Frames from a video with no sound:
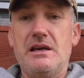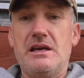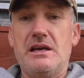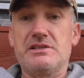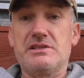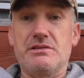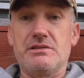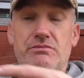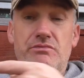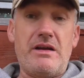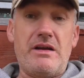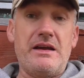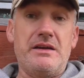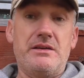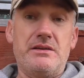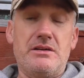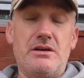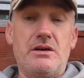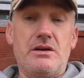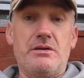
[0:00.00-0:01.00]
is the
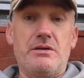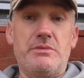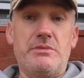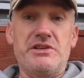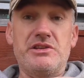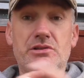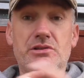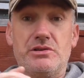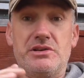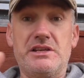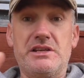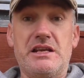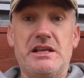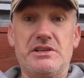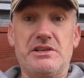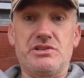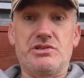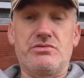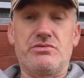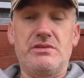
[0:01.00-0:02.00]
right when you're looking at
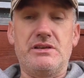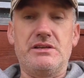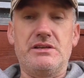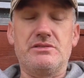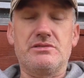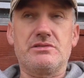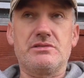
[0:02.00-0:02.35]
the screen,